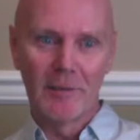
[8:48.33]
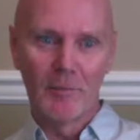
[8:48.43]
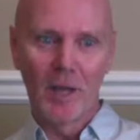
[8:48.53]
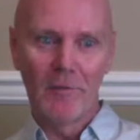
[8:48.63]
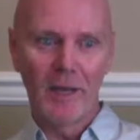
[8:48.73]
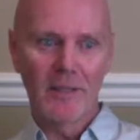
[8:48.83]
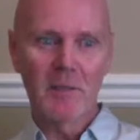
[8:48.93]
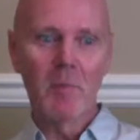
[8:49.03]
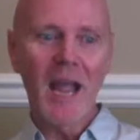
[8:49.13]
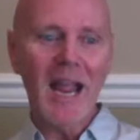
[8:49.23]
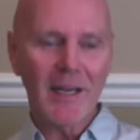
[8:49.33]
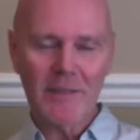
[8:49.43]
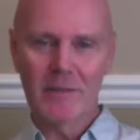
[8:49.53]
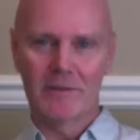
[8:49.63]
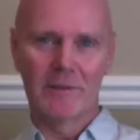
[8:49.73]
I've had some
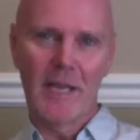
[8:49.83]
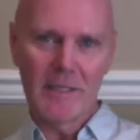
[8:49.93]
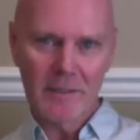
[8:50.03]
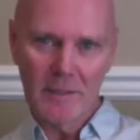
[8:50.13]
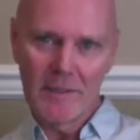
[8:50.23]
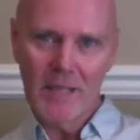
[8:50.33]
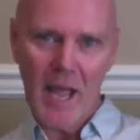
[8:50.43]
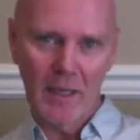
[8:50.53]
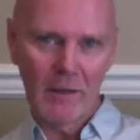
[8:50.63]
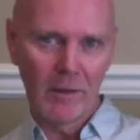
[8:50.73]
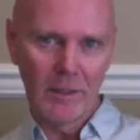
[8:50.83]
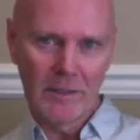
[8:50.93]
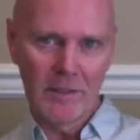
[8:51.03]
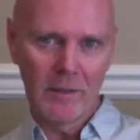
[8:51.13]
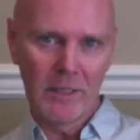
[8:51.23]
excellent essays
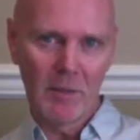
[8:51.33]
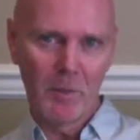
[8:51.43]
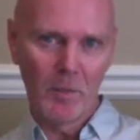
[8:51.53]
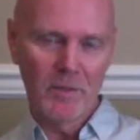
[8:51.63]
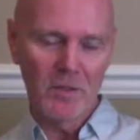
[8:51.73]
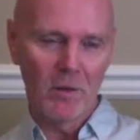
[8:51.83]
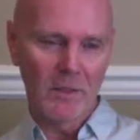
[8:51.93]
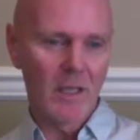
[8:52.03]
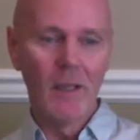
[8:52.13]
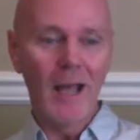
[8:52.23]
analysing hip-hop songs,